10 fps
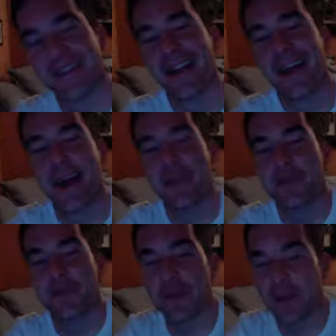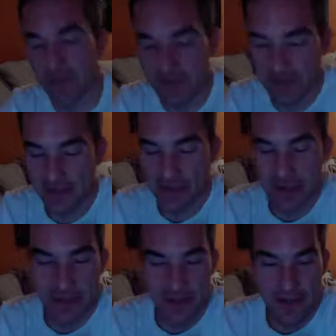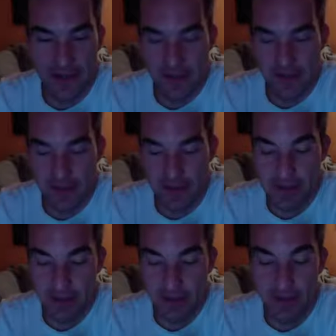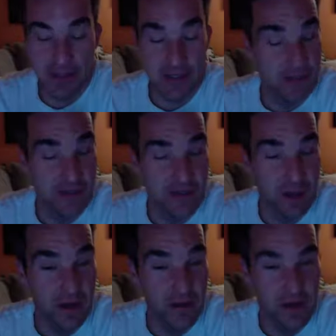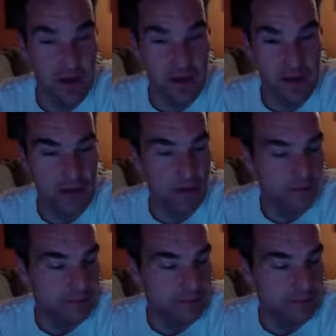I have a friend that lives in Atlanta, and I didn't realize he was a soccer fan, and I called him